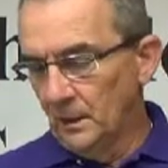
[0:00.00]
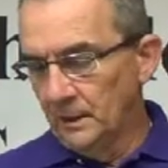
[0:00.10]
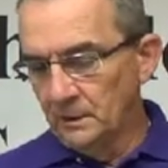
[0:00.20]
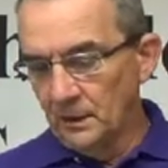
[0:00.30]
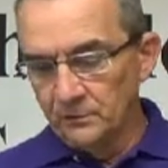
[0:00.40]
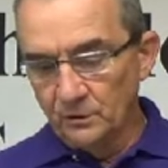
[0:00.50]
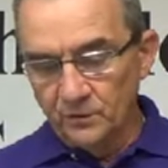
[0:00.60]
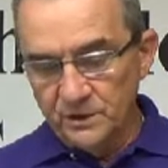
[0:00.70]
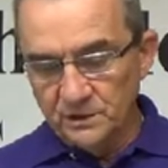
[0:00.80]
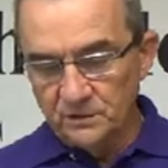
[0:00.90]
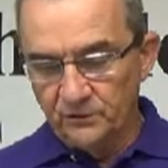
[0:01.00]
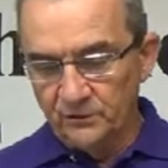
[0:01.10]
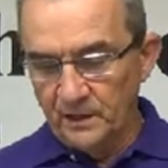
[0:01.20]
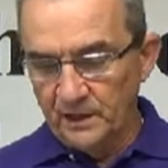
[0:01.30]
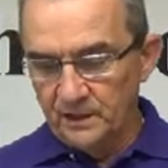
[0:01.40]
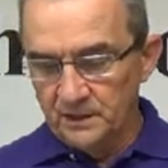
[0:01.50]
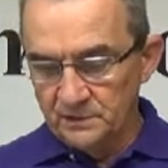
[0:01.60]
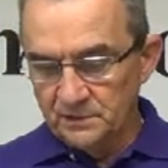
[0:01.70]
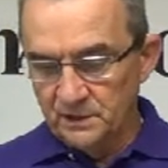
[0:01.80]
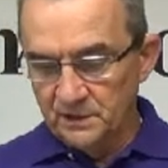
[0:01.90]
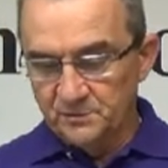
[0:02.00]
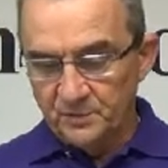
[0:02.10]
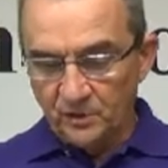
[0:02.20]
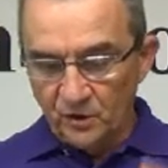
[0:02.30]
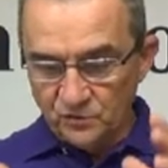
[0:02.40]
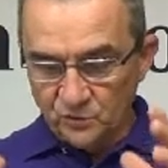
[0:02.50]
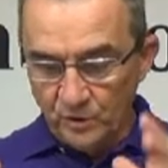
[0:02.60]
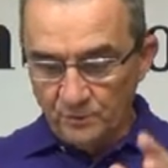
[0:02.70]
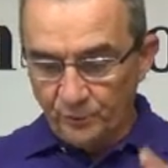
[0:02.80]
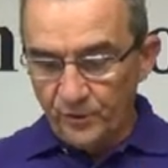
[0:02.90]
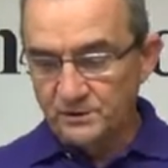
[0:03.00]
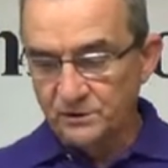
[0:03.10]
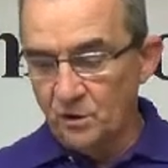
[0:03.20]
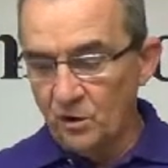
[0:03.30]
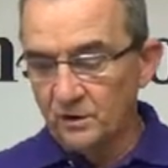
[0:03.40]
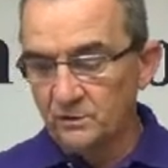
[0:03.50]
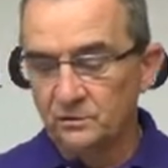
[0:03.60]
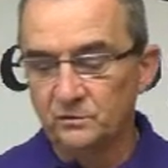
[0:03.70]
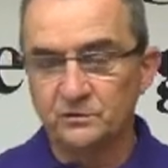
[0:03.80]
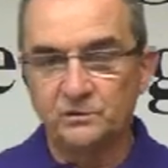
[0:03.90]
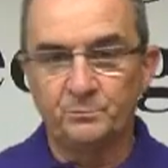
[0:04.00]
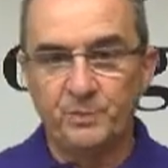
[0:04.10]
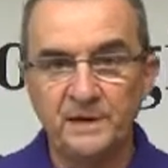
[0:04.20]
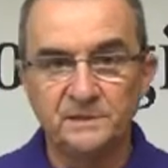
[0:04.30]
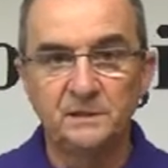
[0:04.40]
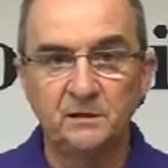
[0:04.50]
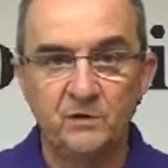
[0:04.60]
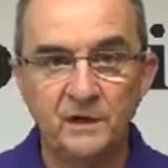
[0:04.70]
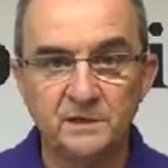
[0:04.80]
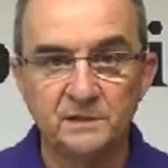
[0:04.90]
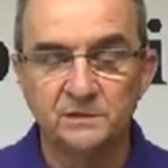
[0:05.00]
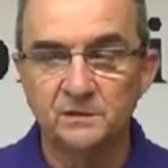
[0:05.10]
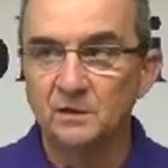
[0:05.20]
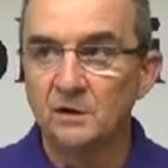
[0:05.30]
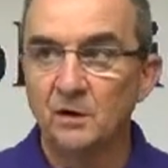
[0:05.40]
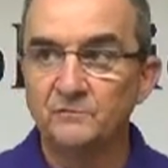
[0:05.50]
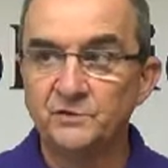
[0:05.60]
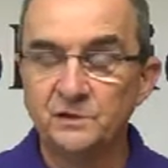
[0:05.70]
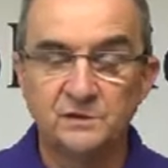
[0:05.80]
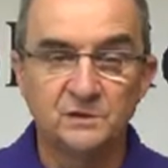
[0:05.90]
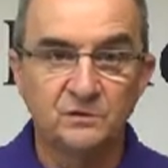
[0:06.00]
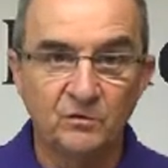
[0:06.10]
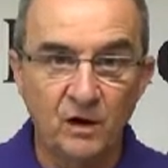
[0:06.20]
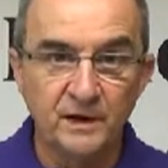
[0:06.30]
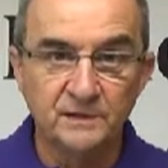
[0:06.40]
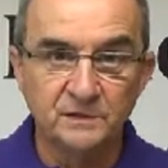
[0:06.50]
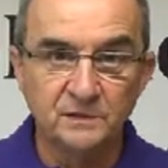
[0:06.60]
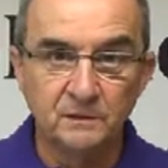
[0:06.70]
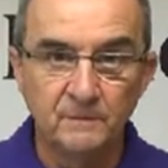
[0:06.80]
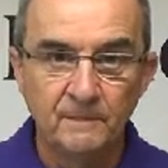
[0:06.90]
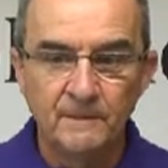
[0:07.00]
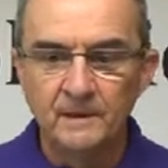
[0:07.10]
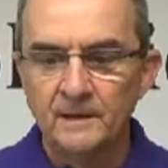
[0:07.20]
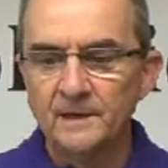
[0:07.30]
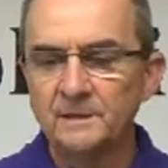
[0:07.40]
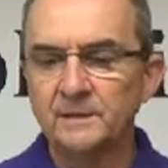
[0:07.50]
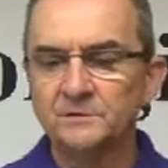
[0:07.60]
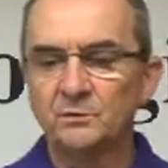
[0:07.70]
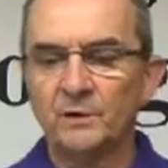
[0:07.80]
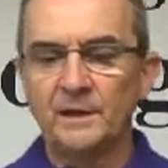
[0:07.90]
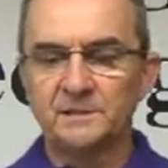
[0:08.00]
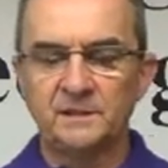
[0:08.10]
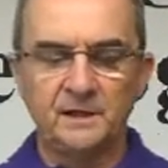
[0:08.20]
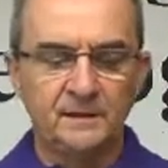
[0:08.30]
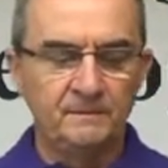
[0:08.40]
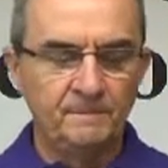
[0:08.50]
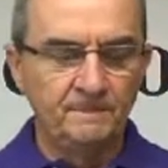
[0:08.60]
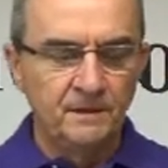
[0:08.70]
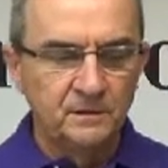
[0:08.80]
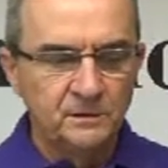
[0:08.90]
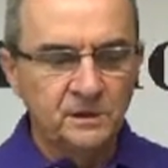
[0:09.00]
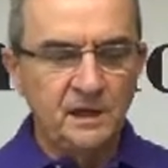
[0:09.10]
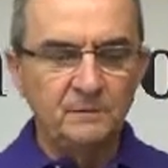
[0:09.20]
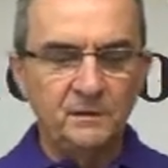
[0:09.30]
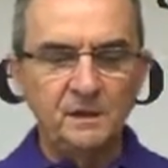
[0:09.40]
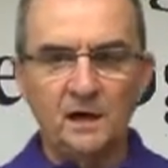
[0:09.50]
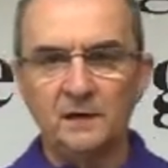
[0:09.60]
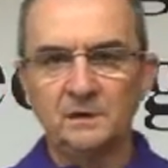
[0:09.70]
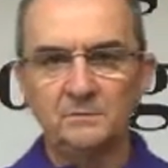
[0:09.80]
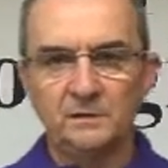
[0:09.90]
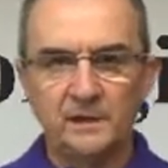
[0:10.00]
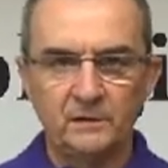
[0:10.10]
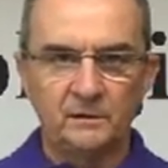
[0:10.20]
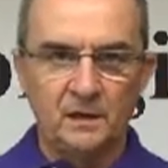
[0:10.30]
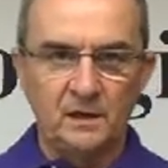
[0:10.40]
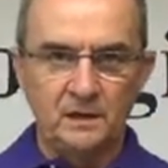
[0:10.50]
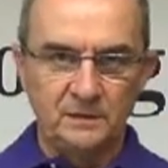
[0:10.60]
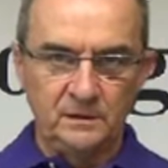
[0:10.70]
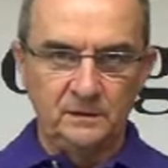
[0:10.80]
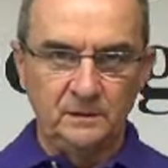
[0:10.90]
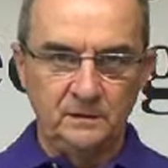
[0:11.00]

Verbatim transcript: And the reason for that is, is because we press on through the surpassing greatness of Jesus Christ. Here's the way I say it. You can't be godly without God.